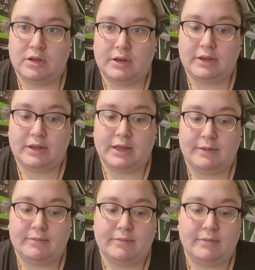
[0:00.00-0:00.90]

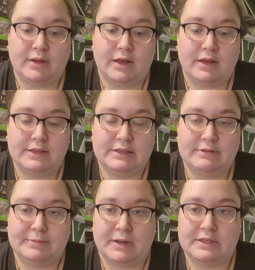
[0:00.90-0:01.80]
named, his name
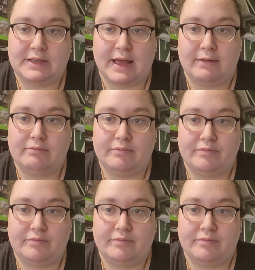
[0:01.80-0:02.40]
is Mothcap.